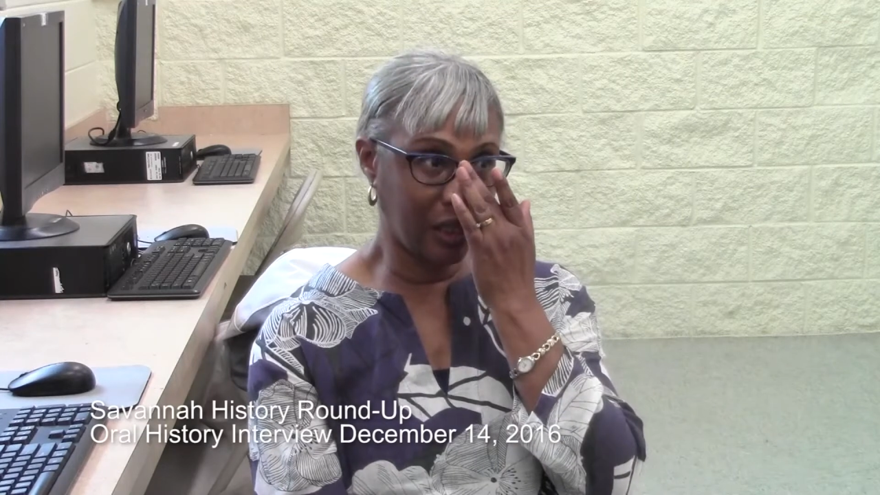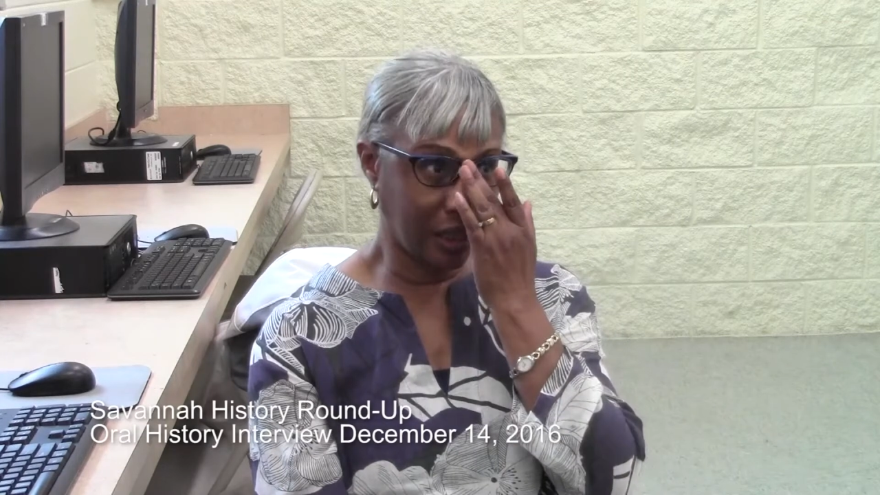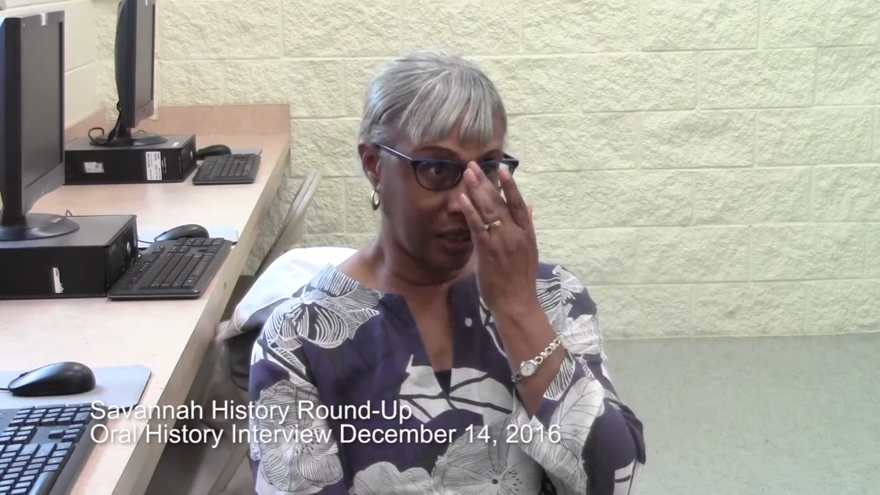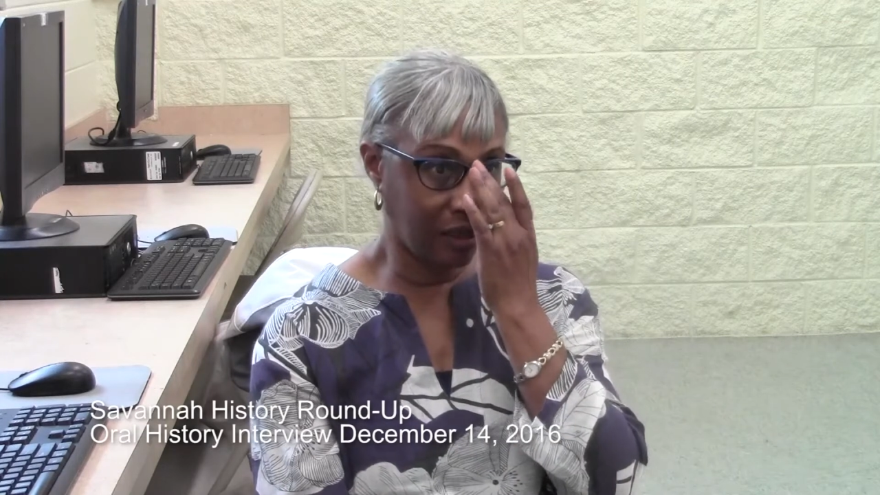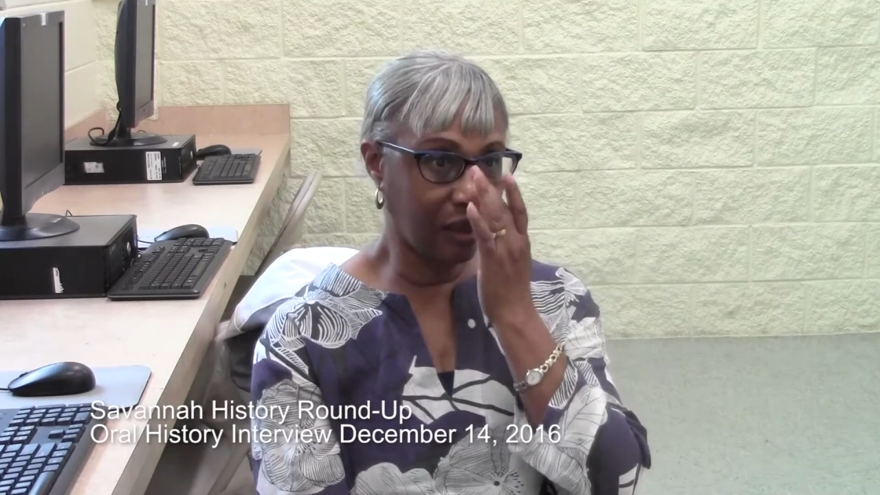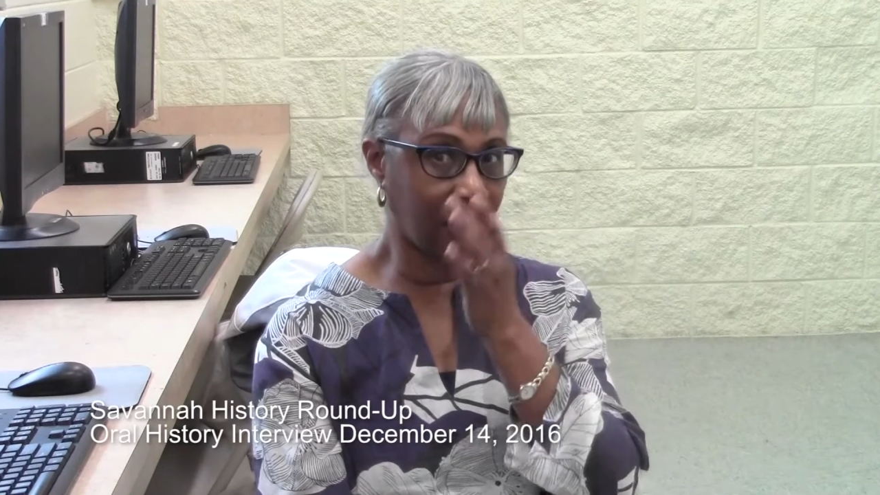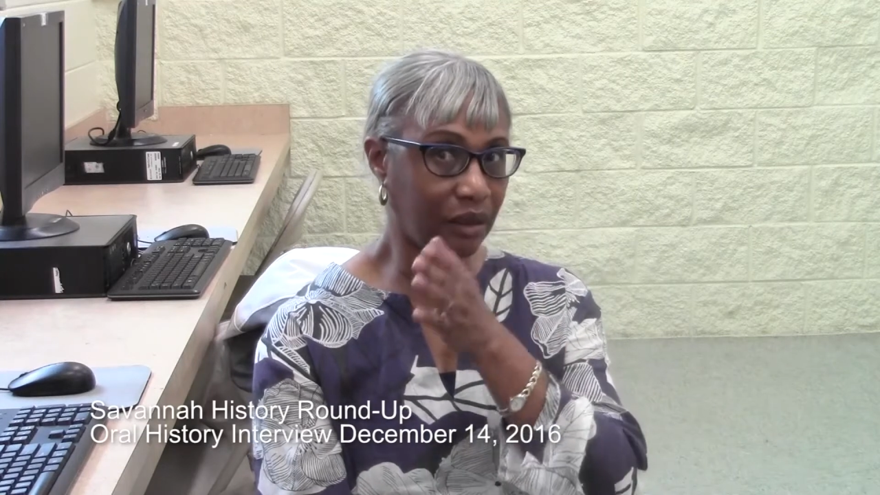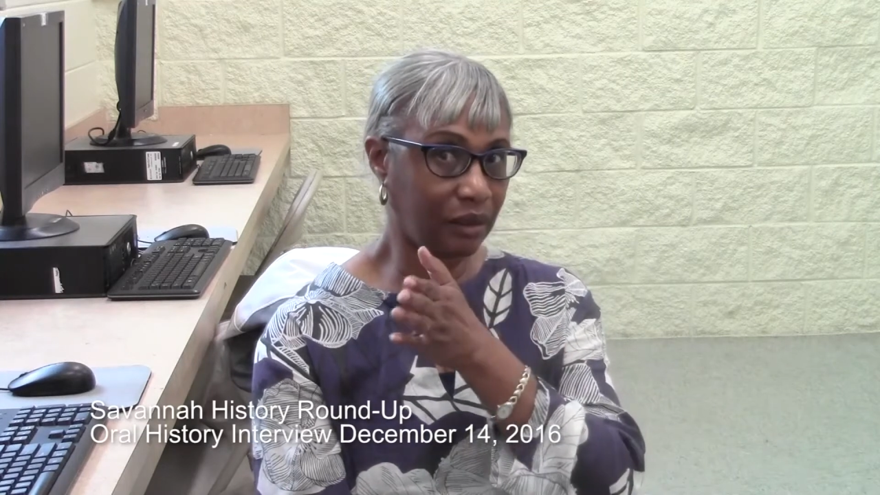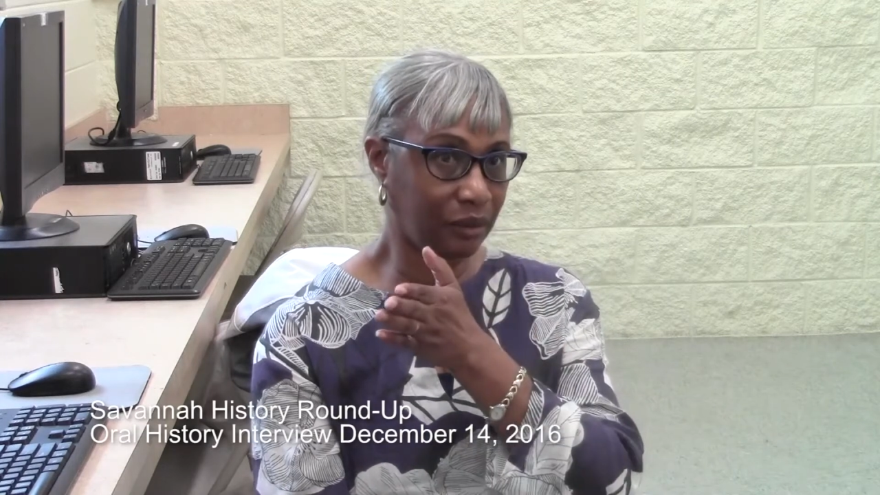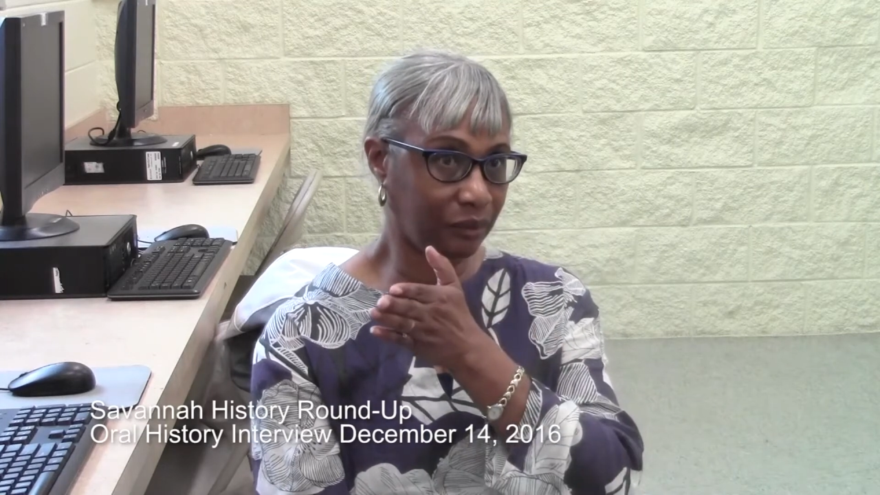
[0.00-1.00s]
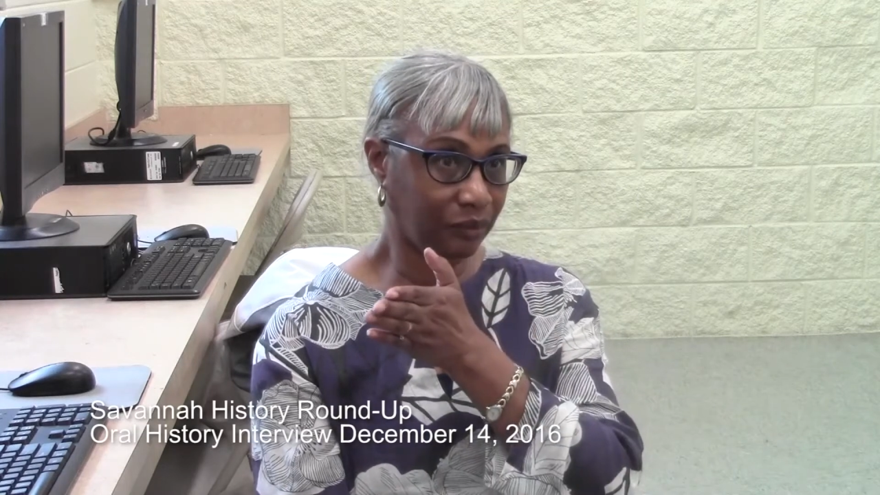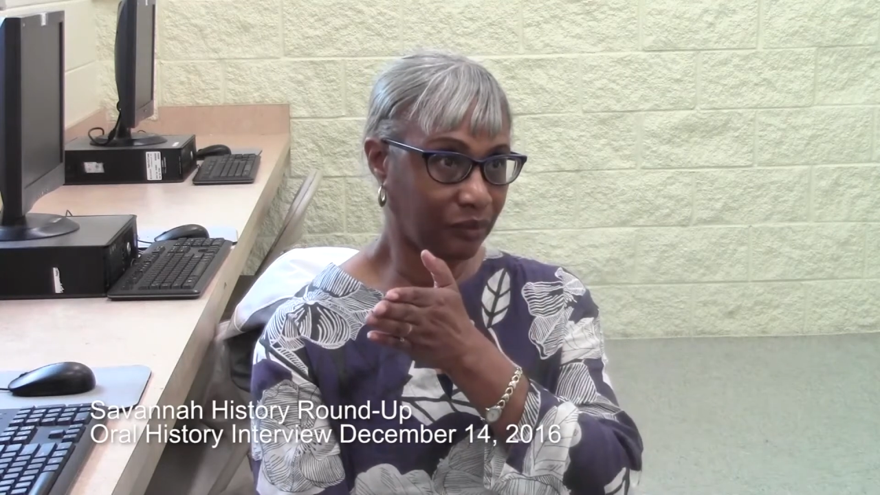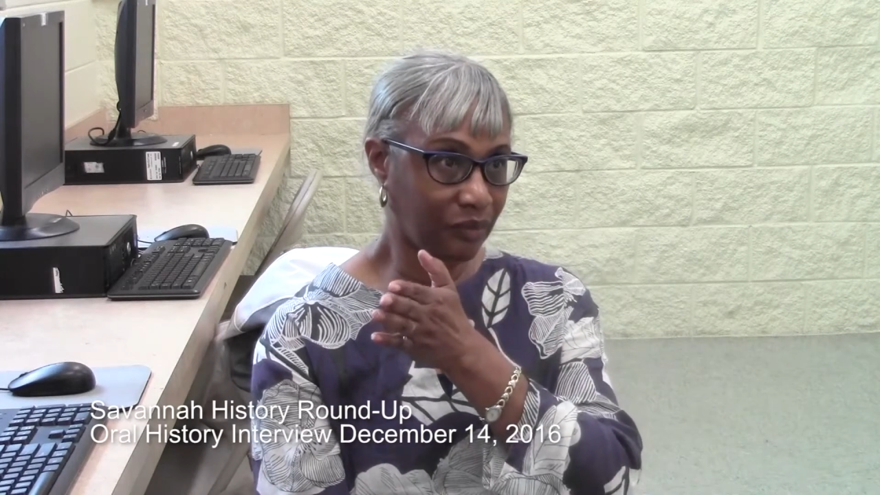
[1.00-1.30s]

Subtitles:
they got